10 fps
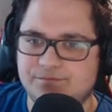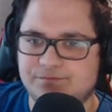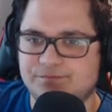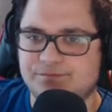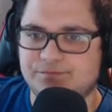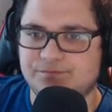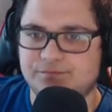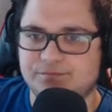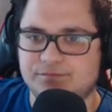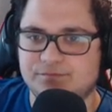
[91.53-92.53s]

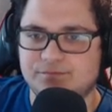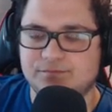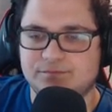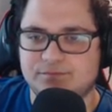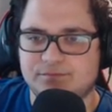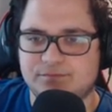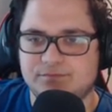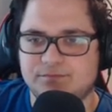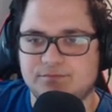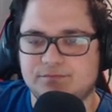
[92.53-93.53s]

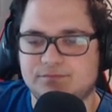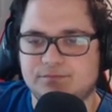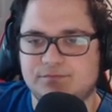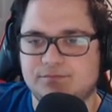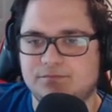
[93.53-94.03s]
This person isn't speaking.